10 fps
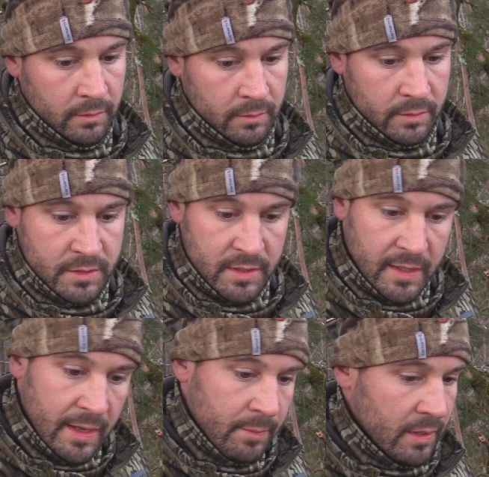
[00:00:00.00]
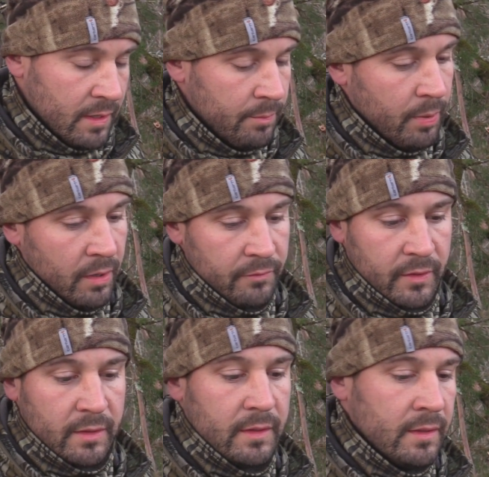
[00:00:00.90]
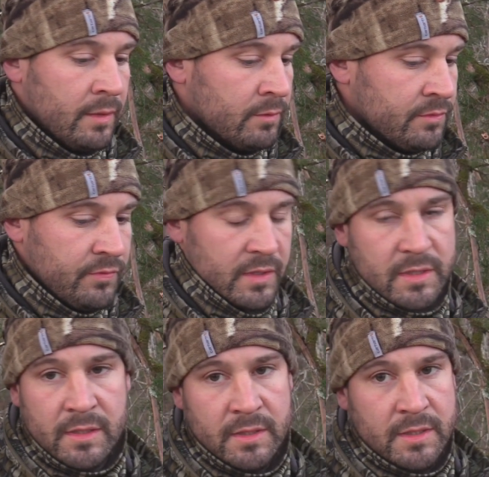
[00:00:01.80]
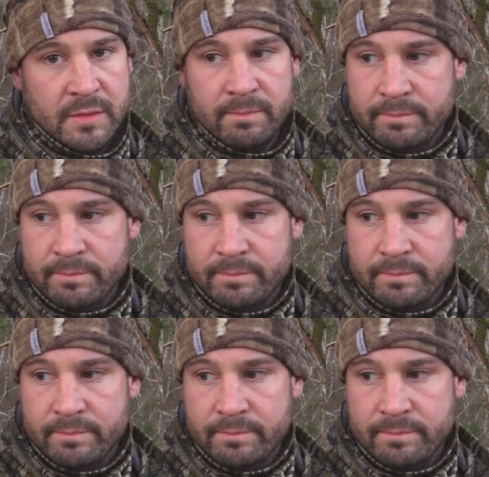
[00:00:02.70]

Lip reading: Well, she came in here perfect and was fixing to just,